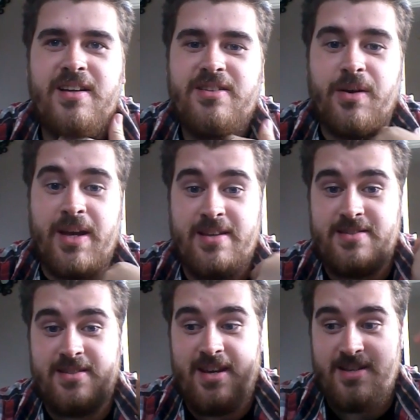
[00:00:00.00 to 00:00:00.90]
So
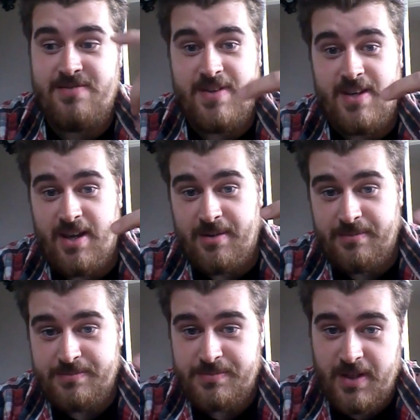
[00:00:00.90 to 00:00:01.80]
here's his video,
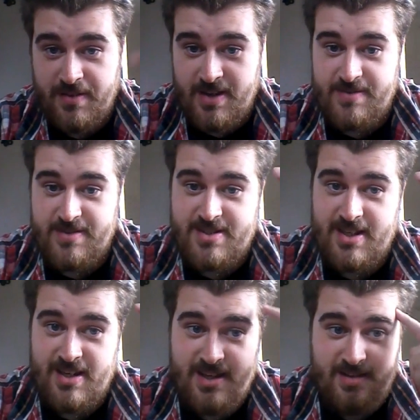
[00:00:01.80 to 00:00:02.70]
if you haven't
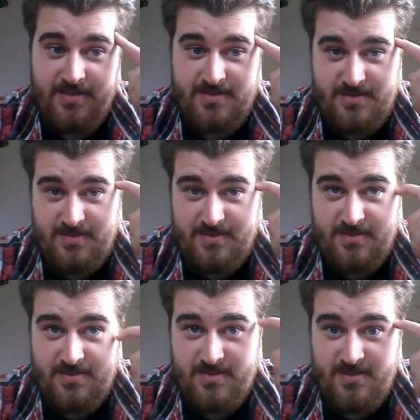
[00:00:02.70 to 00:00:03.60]
seen it.
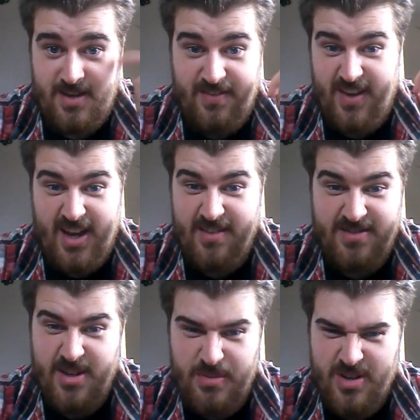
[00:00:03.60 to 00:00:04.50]
If you
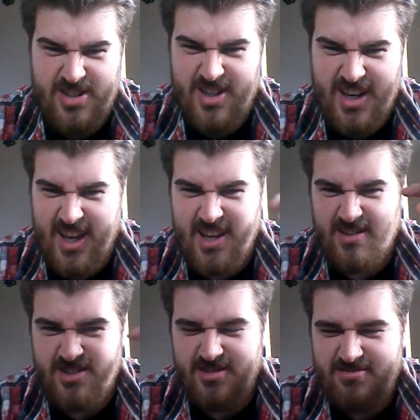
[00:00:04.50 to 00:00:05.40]
have, don't watch it again,
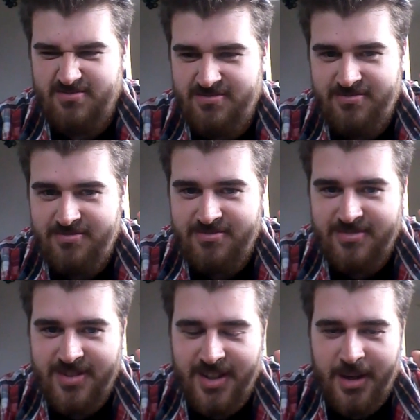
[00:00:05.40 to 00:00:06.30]
just,
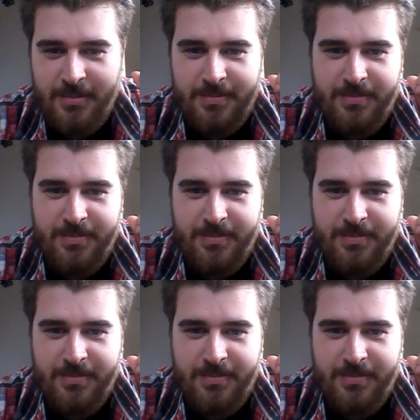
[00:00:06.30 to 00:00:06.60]
you know.